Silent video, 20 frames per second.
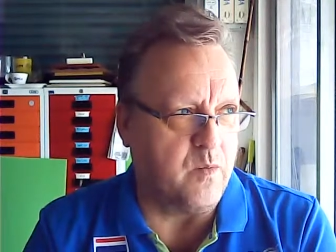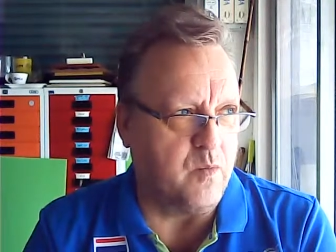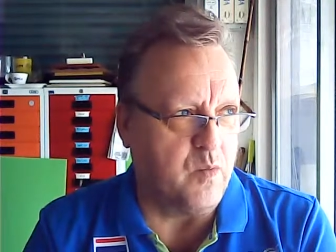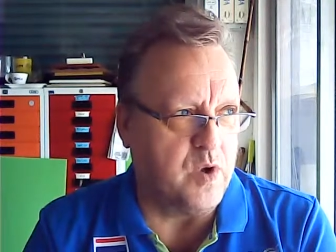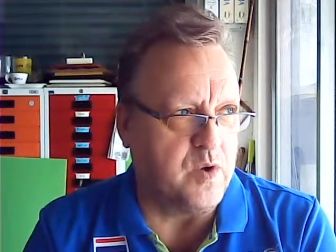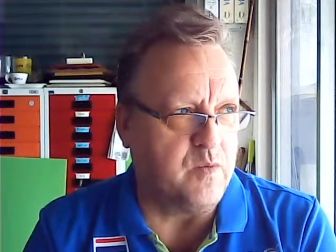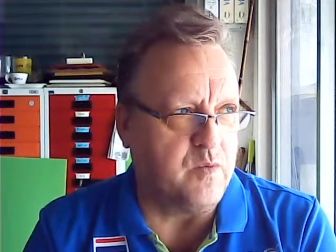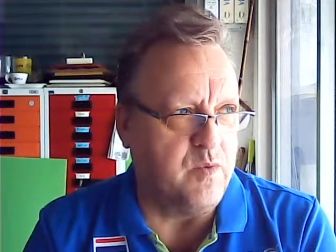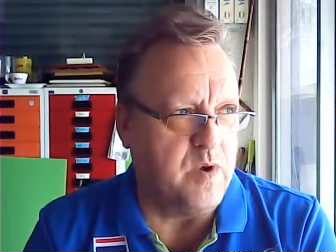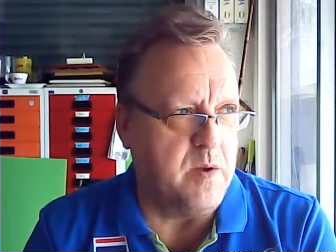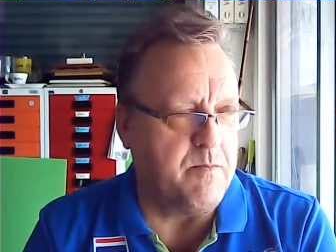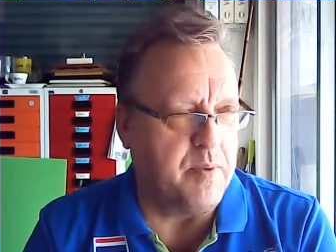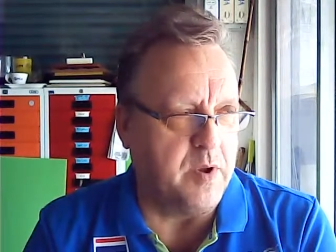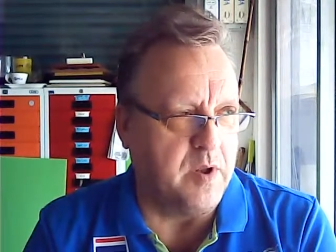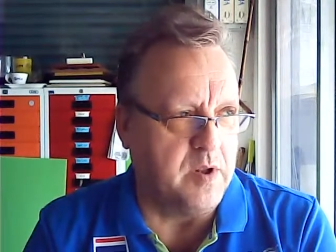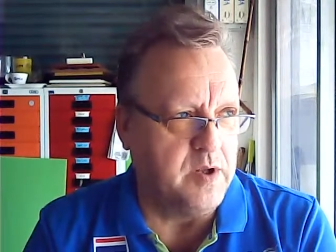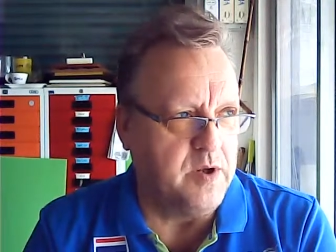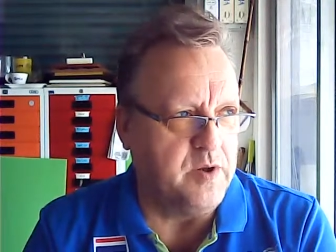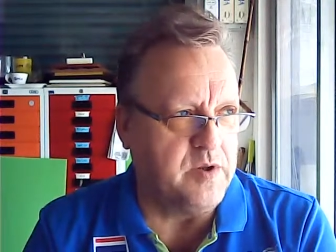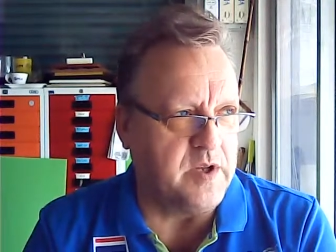what we
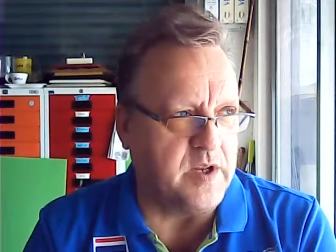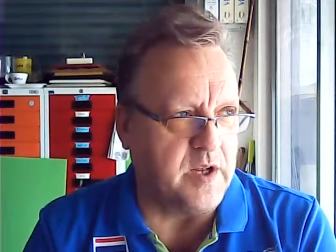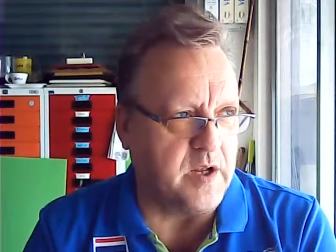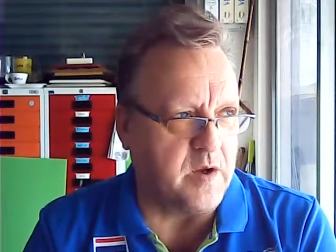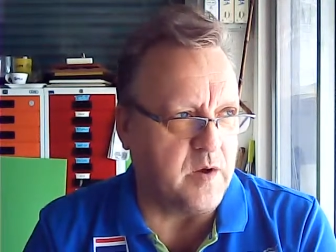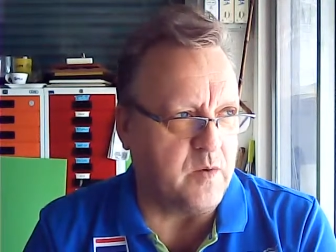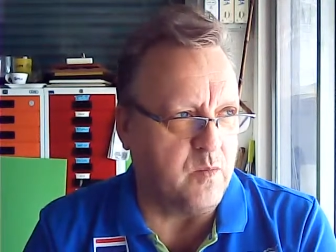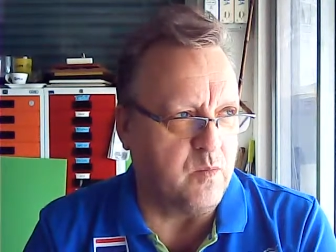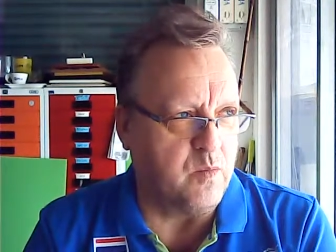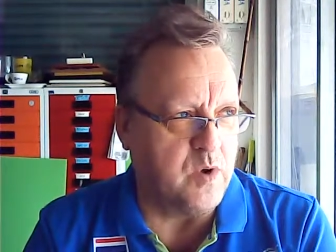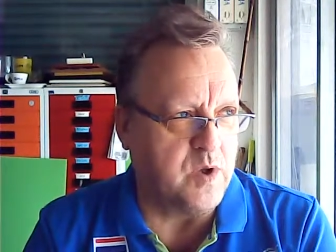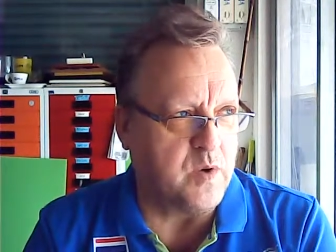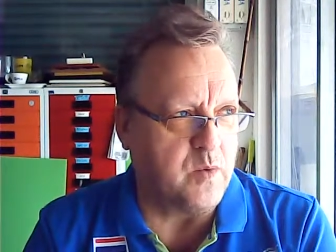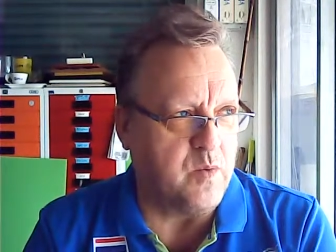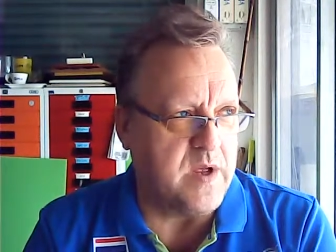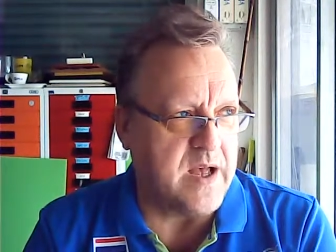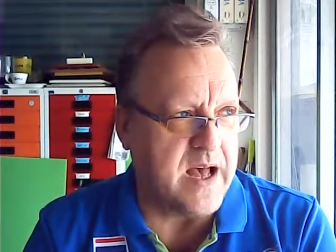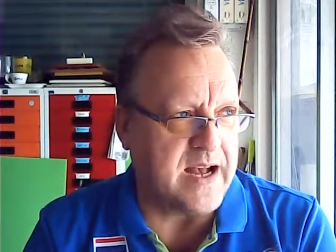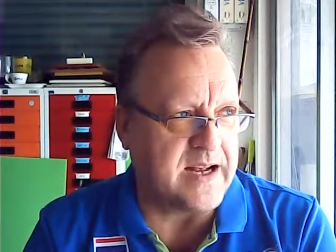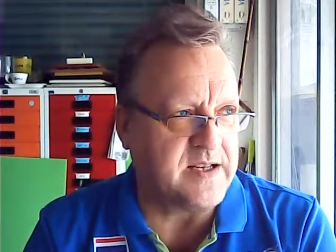polluting, what
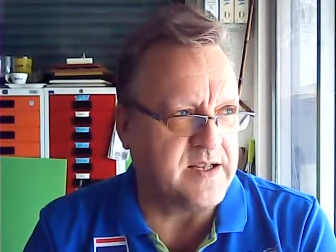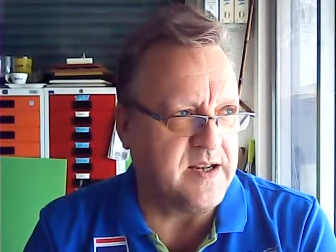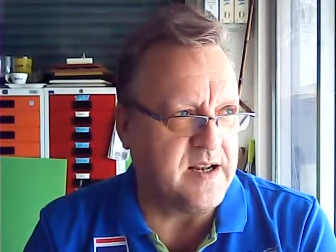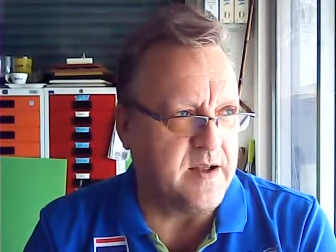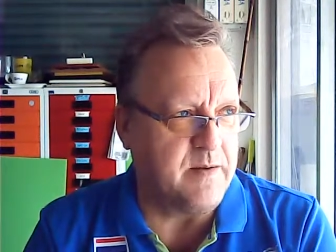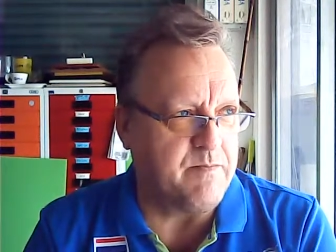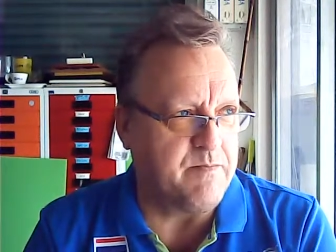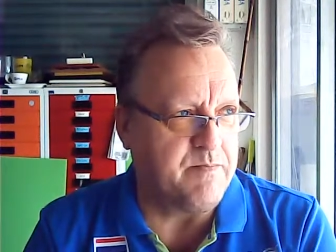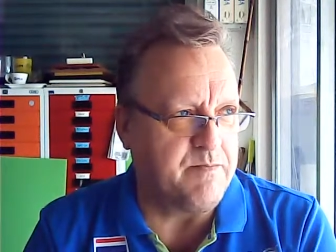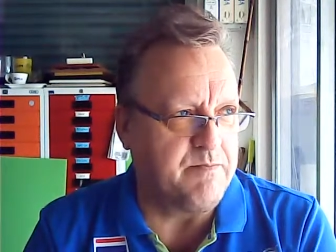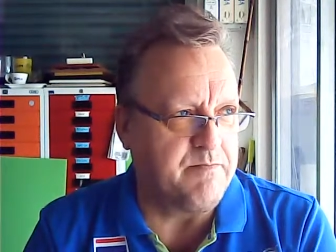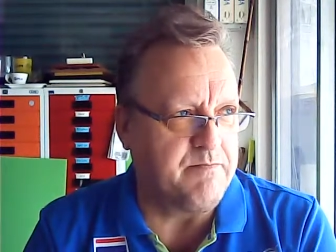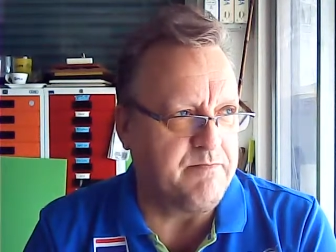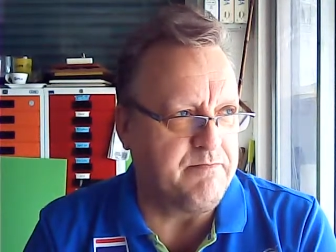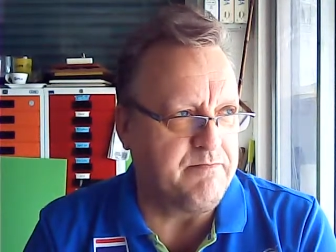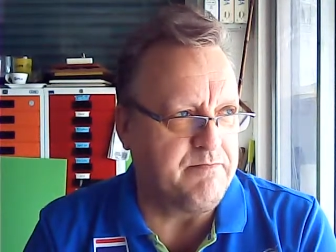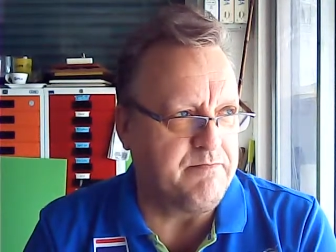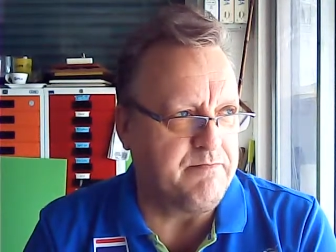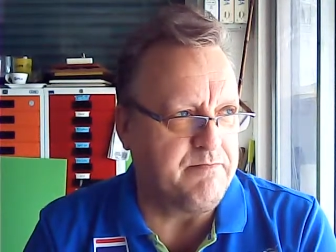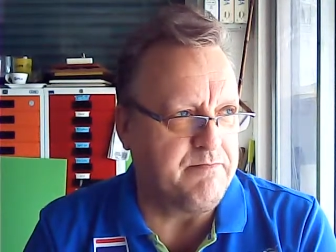we actually
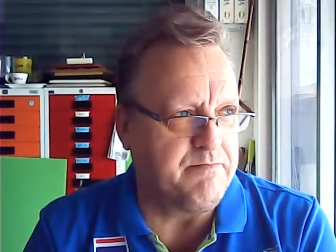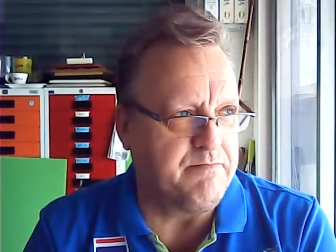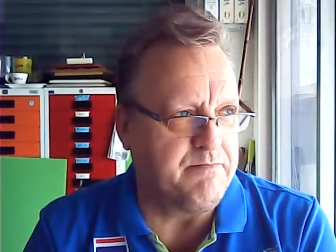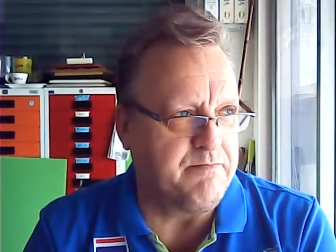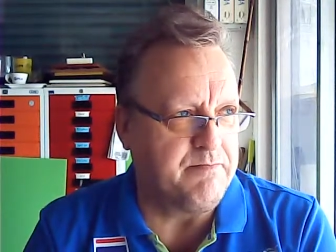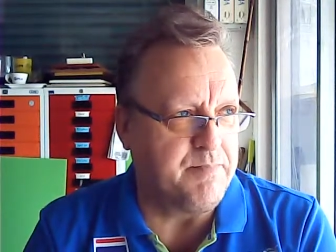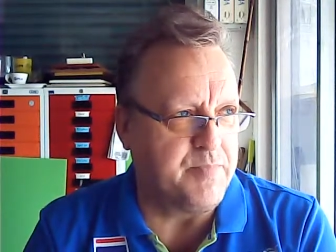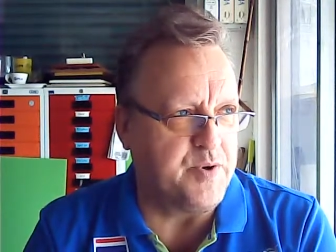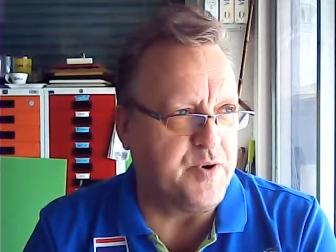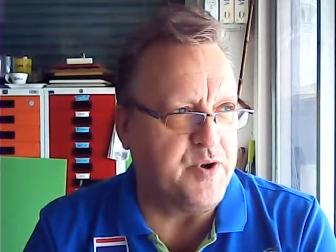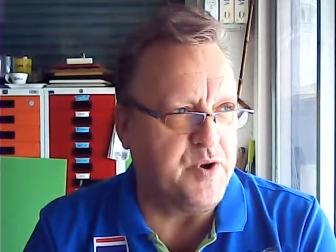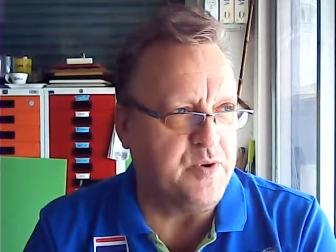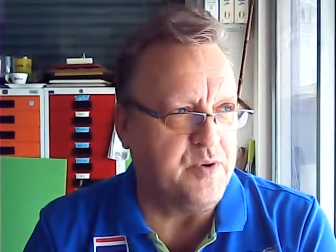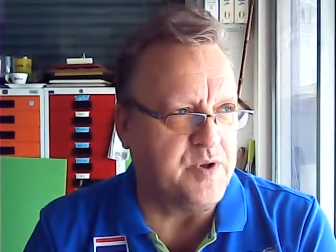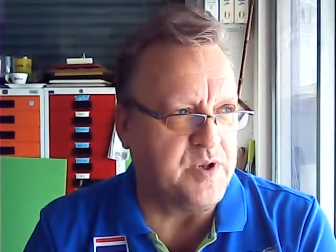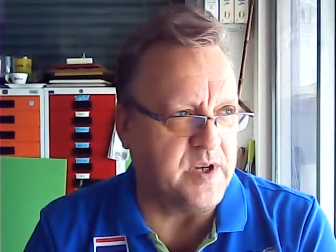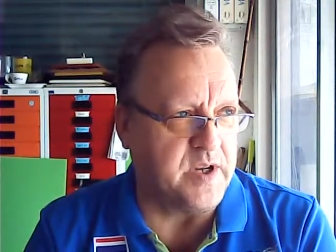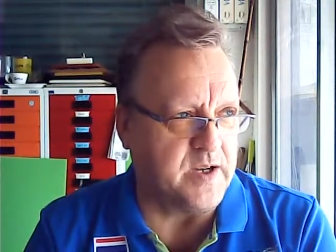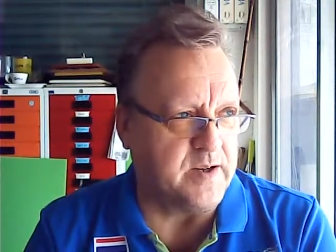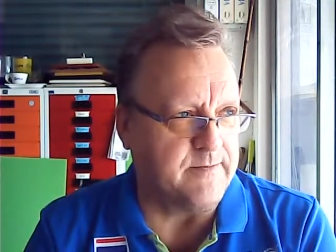
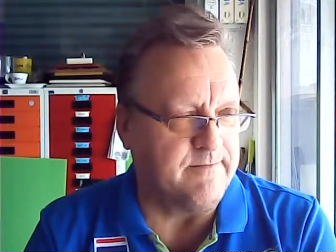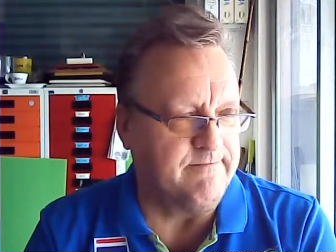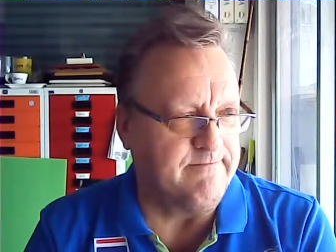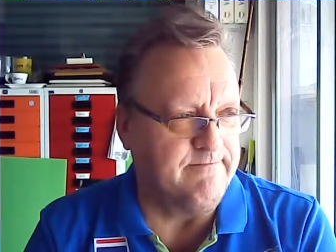producing,